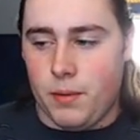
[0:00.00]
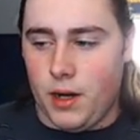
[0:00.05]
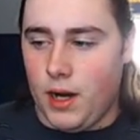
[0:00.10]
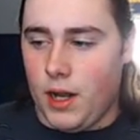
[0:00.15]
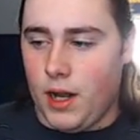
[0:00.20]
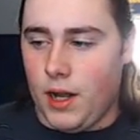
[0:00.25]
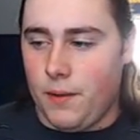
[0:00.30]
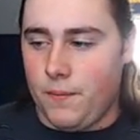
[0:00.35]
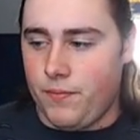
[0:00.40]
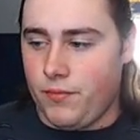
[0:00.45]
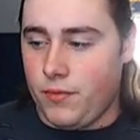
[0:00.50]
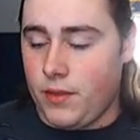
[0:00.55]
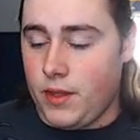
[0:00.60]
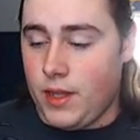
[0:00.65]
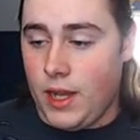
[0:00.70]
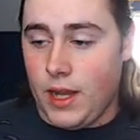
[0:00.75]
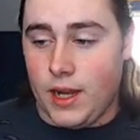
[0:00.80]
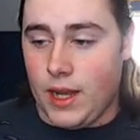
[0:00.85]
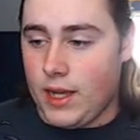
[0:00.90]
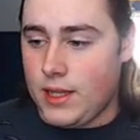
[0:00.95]
But
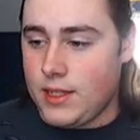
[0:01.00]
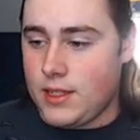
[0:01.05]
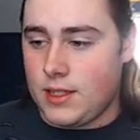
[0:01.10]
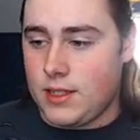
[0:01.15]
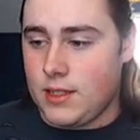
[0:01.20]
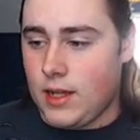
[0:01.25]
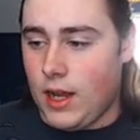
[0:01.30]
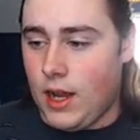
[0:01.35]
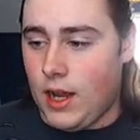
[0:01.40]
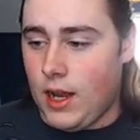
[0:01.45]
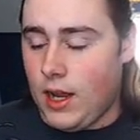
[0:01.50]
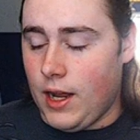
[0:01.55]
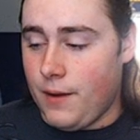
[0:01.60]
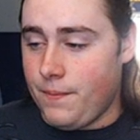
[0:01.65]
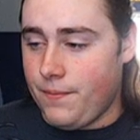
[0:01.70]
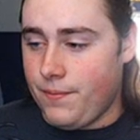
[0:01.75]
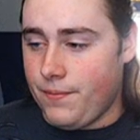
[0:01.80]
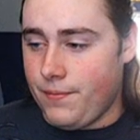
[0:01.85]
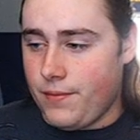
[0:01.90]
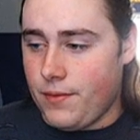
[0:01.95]
yeah, guys,
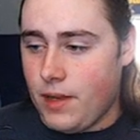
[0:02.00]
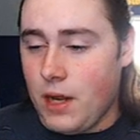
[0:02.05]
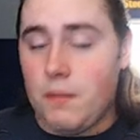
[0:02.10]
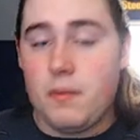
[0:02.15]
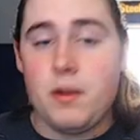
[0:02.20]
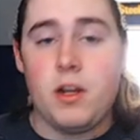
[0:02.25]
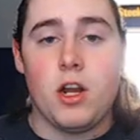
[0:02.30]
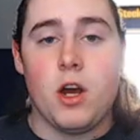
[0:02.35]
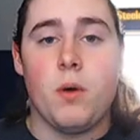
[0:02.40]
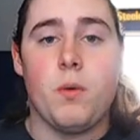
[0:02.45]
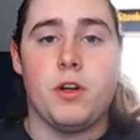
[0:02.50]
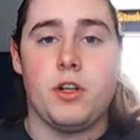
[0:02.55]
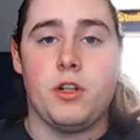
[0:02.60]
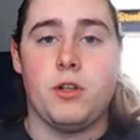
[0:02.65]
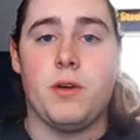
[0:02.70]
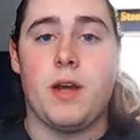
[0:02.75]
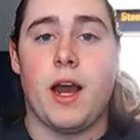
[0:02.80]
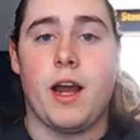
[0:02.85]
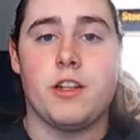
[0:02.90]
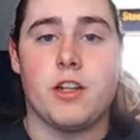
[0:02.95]
let me know
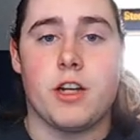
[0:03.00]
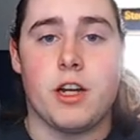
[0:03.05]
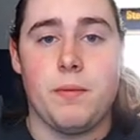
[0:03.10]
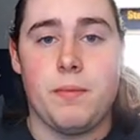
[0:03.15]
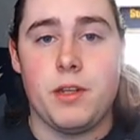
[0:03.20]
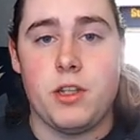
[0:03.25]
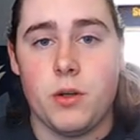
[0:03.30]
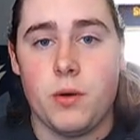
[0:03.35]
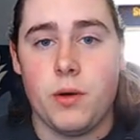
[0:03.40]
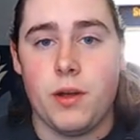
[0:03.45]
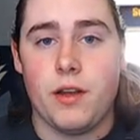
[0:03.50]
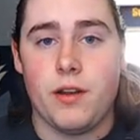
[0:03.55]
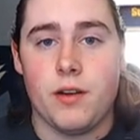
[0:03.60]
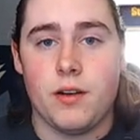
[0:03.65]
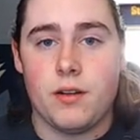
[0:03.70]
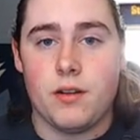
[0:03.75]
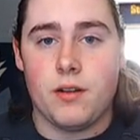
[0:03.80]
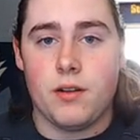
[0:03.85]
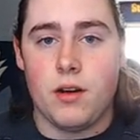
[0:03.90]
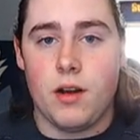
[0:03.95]
what you guys are going to be
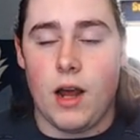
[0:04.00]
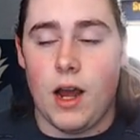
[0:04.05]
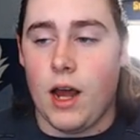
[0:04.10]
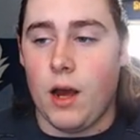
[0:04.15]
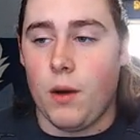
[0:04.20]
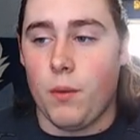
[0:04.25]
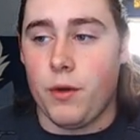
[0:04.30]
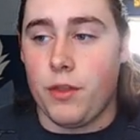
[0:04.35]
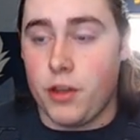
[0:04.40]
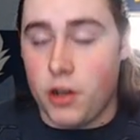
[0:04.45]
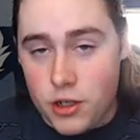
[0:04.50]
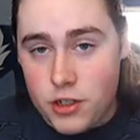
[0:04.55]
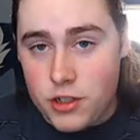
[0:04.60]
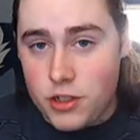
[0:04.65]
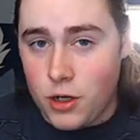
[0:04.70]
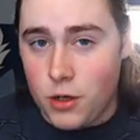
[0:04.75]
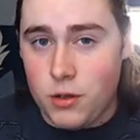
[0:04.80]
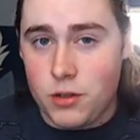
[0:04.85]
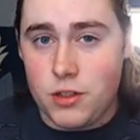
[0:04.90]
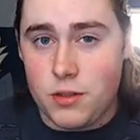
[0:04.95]
doing with your
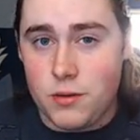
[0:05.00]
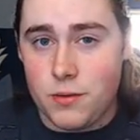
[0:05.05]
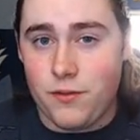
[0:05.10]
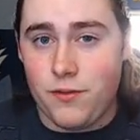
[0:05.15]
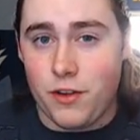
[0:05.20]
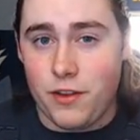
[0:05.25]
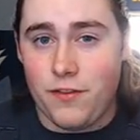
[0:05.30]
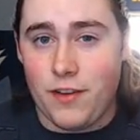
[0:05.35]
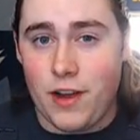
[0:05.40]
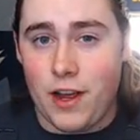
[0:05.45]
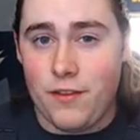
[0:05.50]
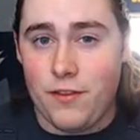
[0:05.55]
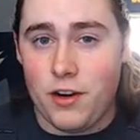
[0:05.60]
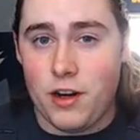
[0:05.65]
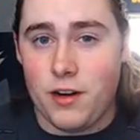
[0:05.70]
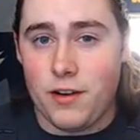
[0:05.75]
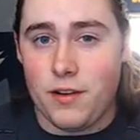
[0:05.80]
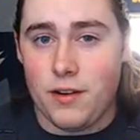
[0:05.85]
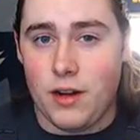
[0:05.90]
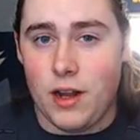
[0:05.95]
stones for the
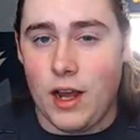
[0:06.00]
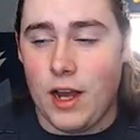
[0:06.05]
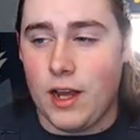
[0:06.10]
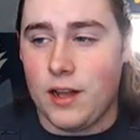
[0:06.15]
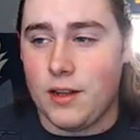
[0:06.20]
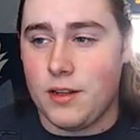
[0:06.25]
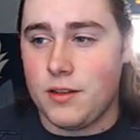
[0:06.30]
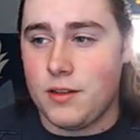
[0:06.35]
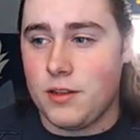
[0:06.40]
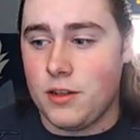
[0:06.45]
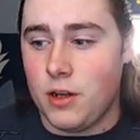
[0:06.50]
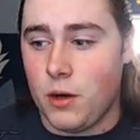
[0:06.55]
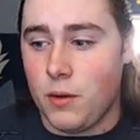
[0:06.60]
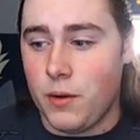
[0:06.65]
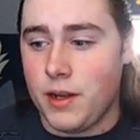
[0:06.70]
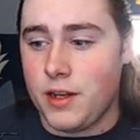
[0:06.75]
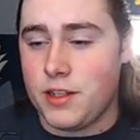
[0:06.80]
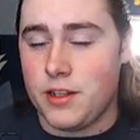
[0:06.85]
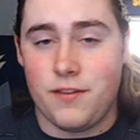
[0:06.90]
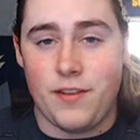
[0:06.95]
5-year,
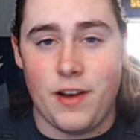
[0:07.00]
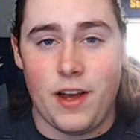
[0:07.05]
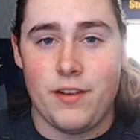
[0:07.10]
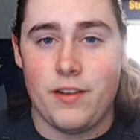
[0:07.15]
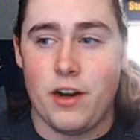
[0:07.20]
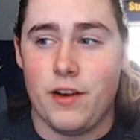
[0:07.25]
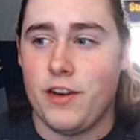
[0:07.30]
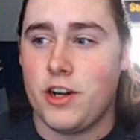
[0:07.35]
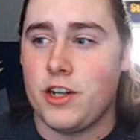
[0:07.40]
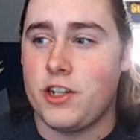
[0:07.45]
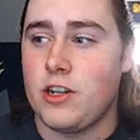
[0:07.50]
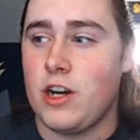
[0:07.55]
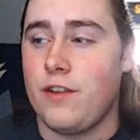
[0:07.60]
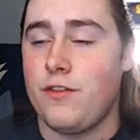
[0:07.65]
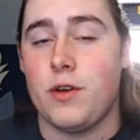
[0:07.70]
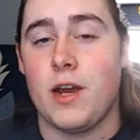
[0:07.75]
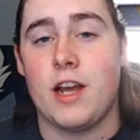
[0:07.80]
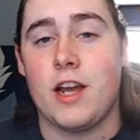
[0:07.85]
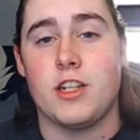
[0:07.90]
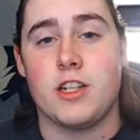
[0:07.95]
going into the 5-year
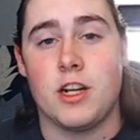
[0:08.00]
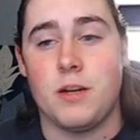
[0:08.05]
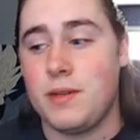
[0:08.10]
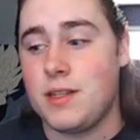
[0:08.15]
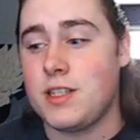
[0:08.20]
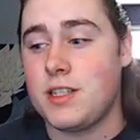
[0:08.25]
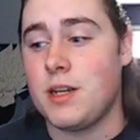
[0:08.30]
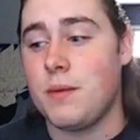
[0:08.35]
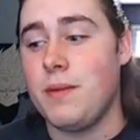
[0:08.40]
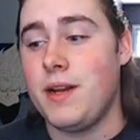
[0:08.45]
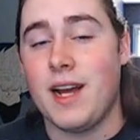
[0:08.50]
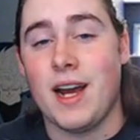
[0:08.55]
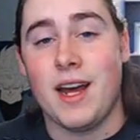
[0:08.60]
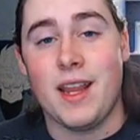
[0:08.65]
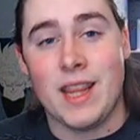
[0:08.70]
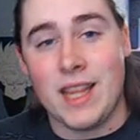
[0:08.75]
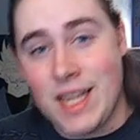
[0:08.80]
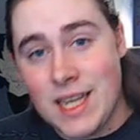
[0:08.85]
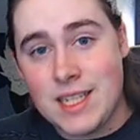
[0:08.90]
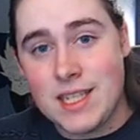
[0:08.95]
anniversary. If you guys are going to be summoning
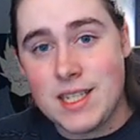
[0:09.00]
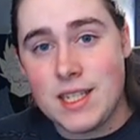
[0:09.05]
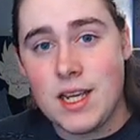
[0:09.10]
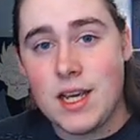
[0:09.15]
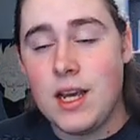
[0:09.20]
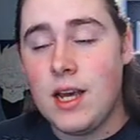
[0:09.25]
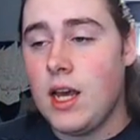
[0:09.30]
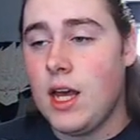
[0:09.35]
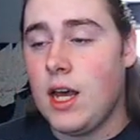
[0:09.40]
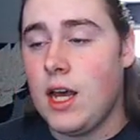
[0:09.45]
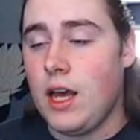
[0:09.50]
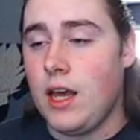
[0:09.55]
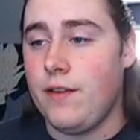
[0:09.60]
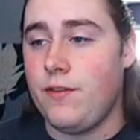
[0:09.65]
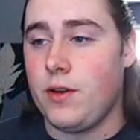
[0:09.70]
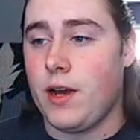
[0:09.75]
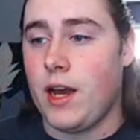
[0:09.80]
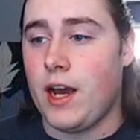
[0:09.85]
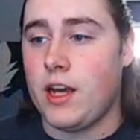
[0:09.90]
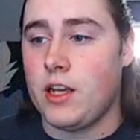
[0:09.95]
on this,
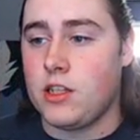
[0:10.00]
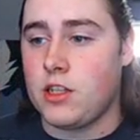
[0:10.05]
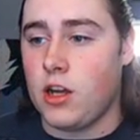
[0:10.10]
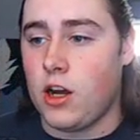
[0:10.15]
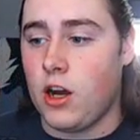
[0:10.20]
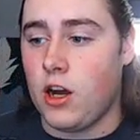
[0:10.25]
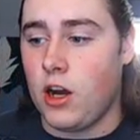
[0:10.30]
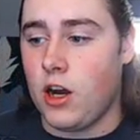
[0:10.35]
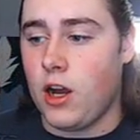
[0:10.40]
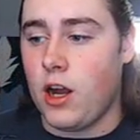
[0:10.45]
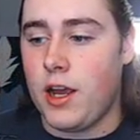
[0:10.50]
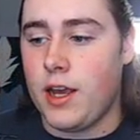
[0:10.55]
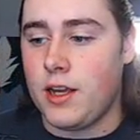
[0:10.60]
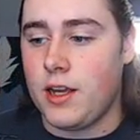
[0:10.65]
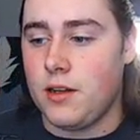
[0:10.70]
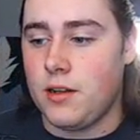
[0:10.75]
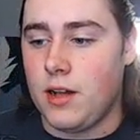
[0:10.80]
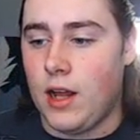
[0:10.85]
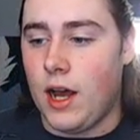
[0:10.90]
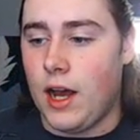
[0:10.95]
if you guys are
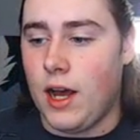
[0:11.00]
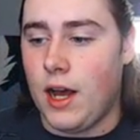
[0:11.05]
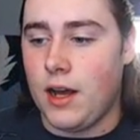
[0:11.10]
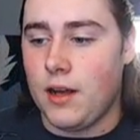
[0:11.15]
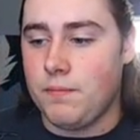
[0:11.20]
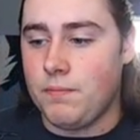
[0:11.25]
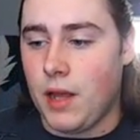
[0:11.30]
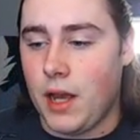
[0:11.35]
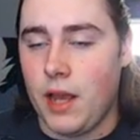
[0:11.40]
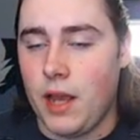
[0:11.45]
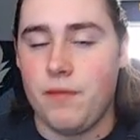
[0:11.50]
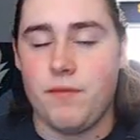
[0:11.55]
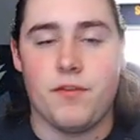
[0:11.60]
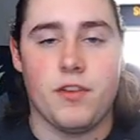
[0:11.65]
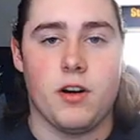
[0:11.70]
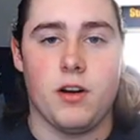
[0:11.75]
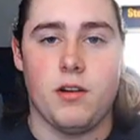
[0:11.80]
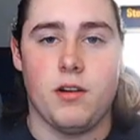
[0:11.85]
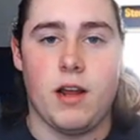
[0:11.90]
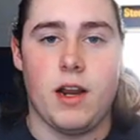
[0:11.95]
hyped
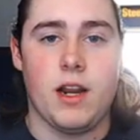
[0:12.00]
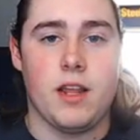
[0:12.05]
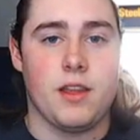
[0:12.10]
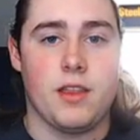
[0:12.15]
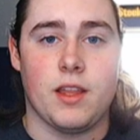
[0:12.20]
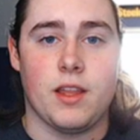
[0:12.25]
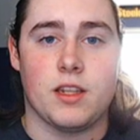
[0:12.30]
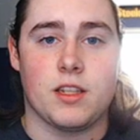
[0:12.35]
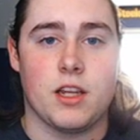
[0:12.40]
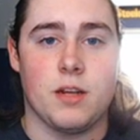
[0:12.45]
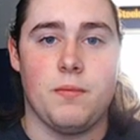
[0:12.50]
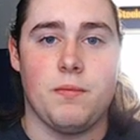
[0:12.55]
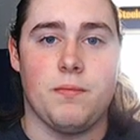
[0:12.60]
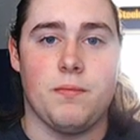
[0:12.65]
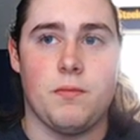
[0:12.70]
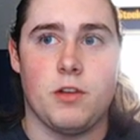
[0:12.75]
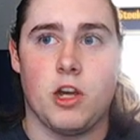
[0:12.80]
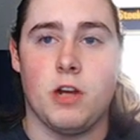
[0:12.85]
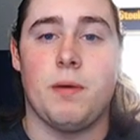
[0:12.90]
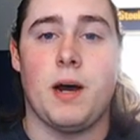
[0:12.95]
for anything that's could
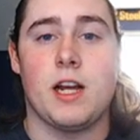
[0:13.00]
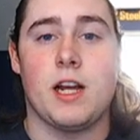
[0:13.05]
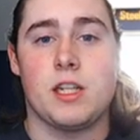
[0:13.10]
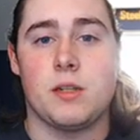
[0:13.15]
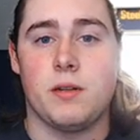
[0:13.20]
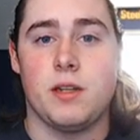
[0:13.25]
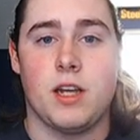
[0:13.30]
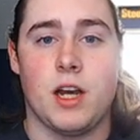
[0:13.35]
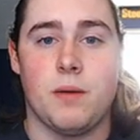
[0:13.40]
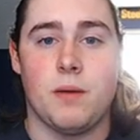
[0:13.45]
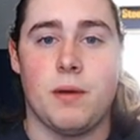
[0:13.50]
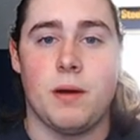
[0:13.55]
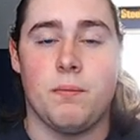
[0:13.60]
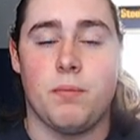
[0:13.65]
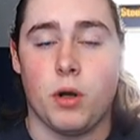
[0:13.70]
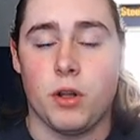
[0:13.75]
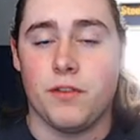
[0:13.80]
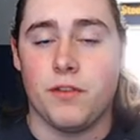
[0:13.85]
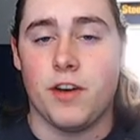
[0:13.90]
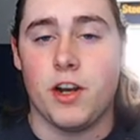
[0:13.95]
possibly come
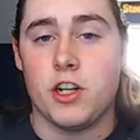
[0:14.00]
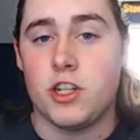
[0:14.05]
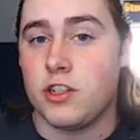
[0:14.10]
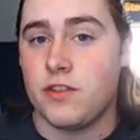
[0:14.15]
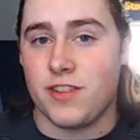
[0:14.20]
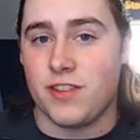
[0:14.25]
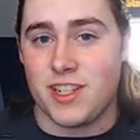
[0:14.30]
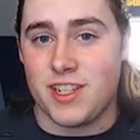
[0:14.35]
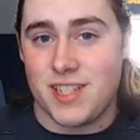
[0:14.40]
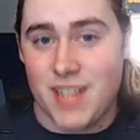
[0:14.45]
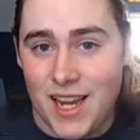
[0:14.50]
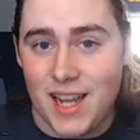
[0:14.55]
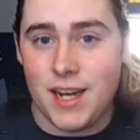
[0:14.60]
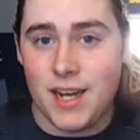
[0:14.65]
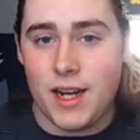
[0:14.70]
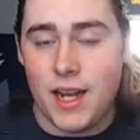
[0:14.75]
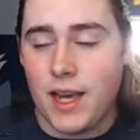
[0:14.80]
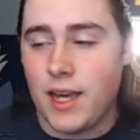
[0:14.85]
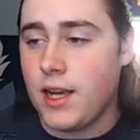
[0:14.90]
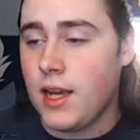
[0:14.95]
on both versions for
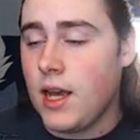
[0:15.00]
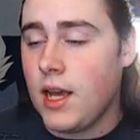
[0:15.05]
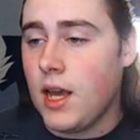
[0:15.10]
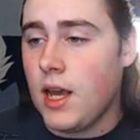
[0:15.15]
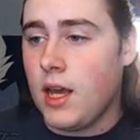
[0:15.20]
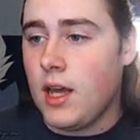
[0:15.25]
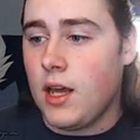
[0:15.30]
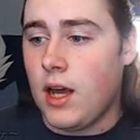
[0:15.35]
Saiyan Day,